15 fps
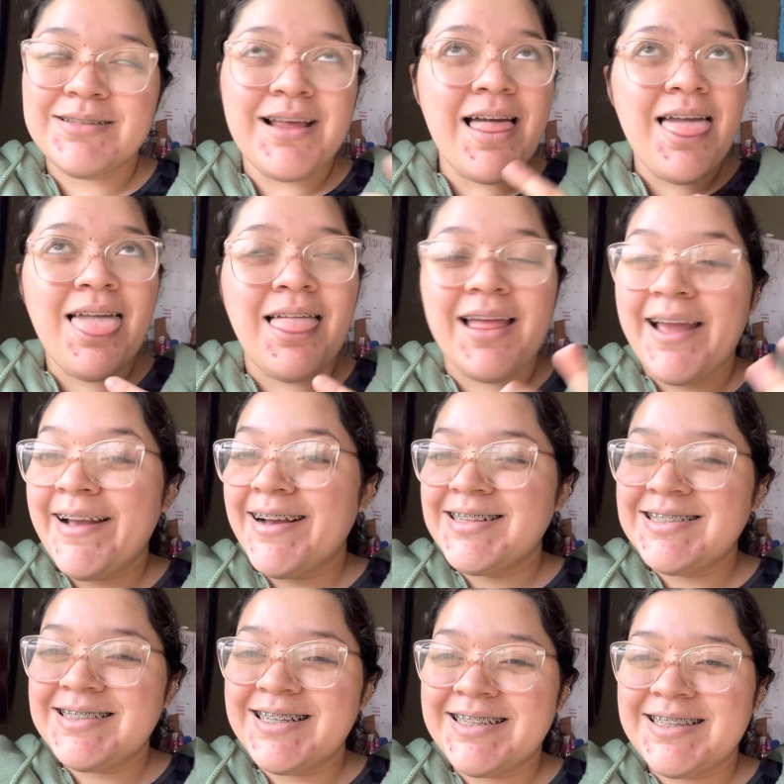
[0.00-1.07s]
ugh, I got
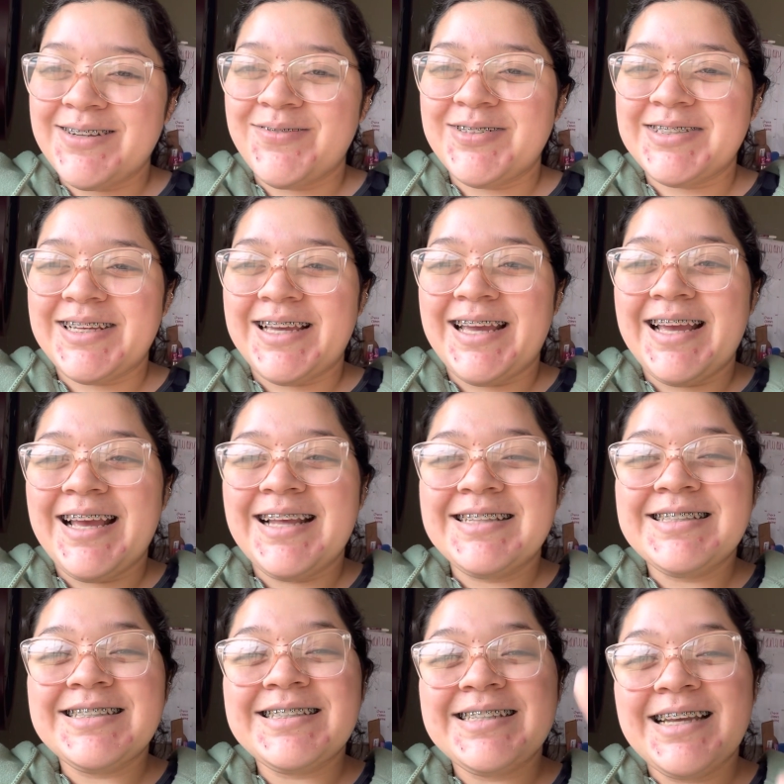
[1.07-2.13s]
stuck there for a second and
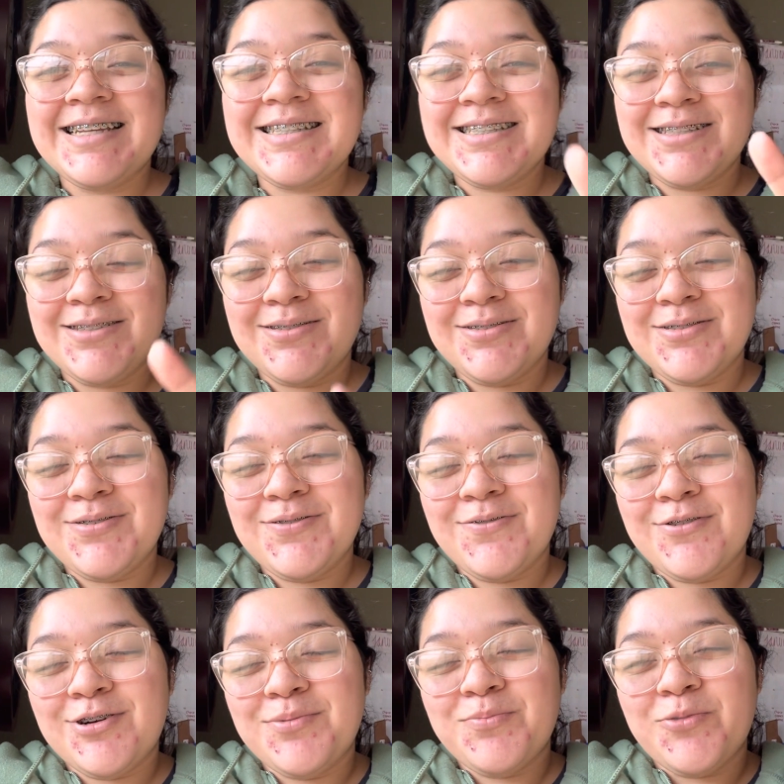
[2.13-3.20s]
stay tuned
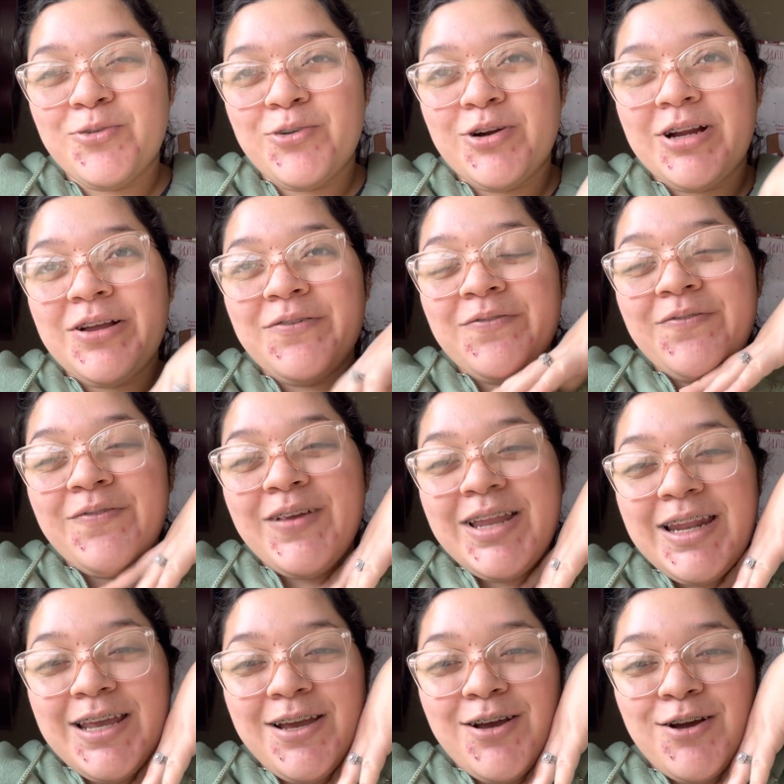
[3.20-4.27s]
for more
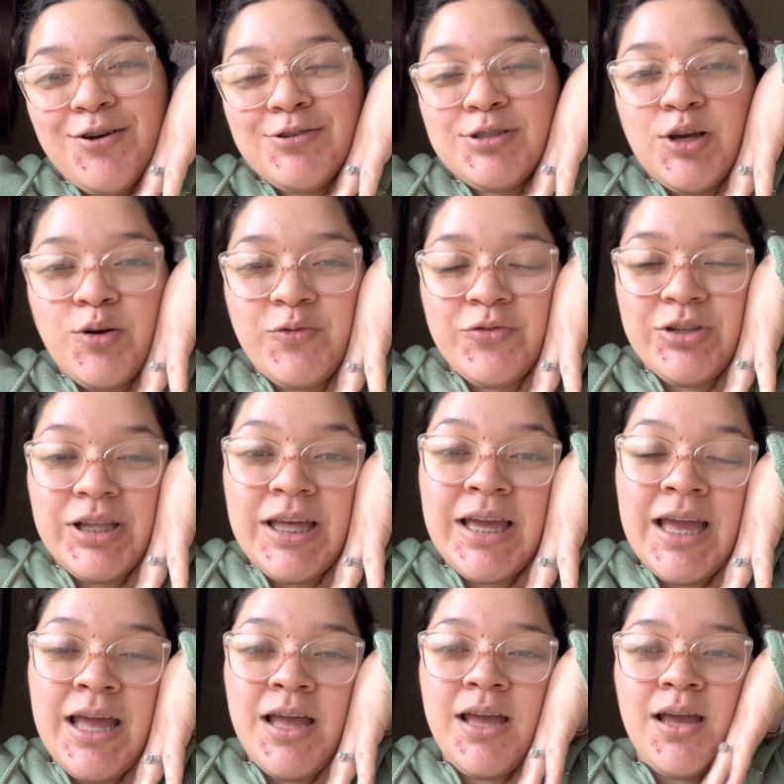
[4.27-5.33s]
videos hopefully
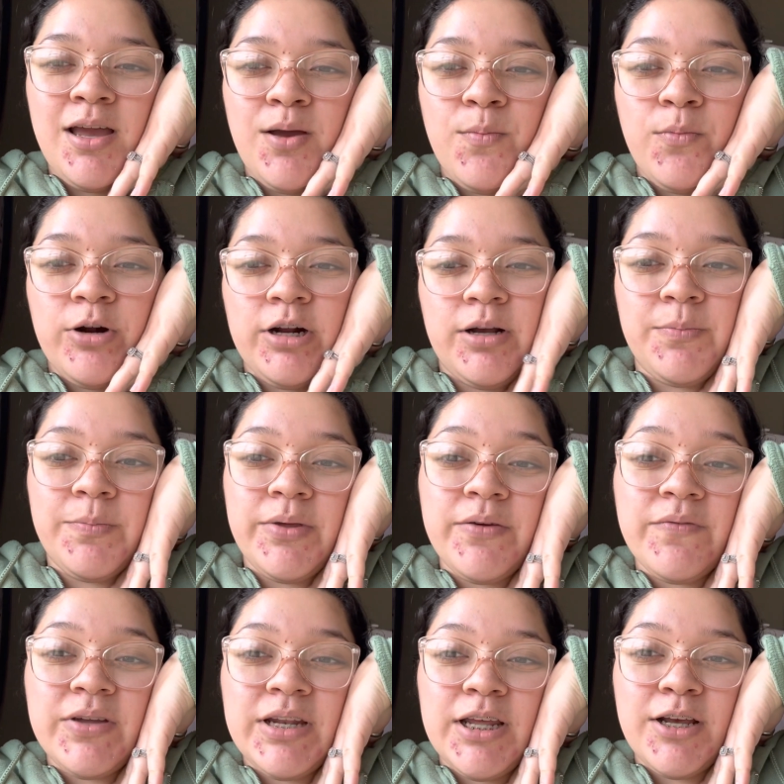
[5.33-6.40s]
more upbeat
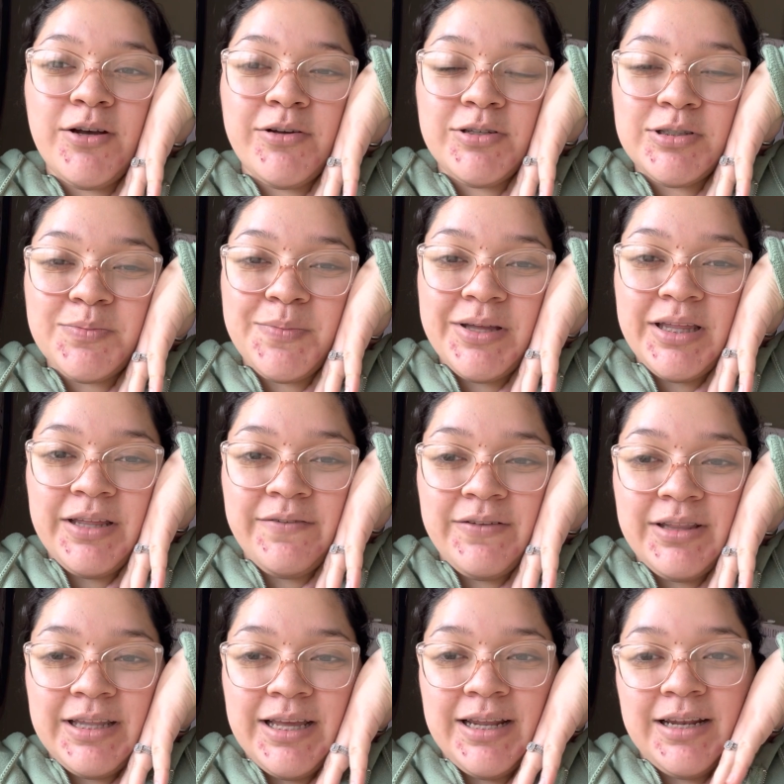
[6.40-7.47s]
videos but even
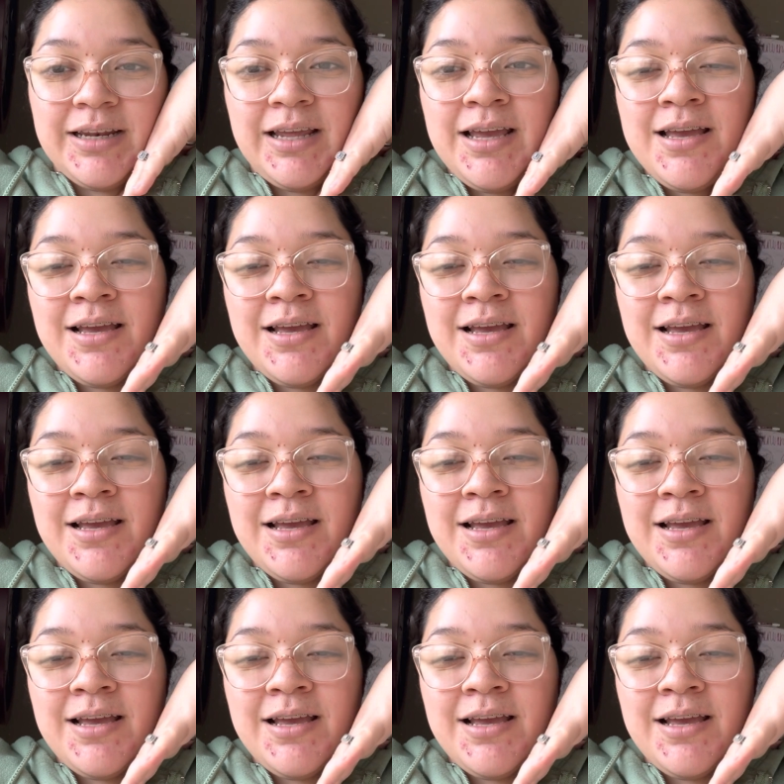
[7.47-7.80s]
then